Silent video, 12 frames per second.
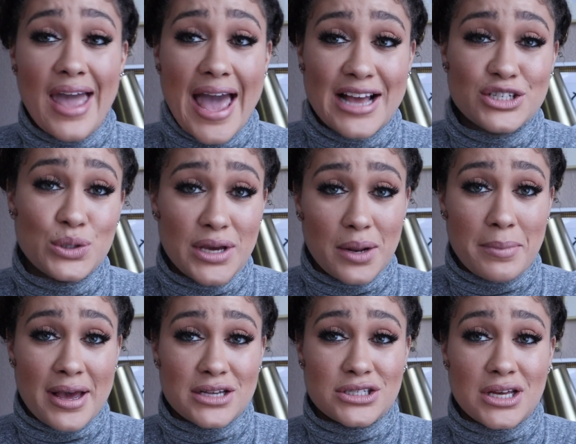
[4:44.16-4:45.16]
As you can
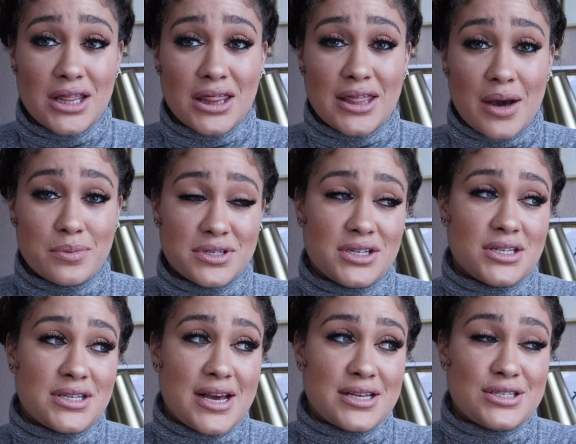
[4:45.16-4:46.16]
imagine, that was a
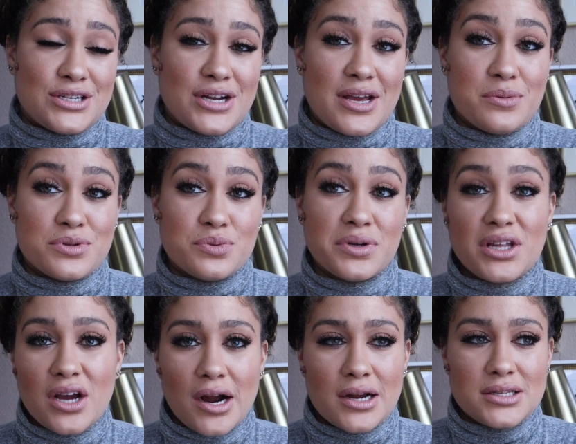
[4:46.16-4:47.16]
disaster. It was
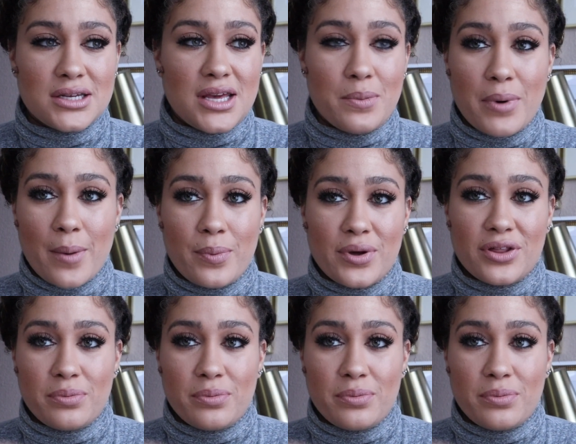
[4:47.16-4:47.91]
really hard to keep up with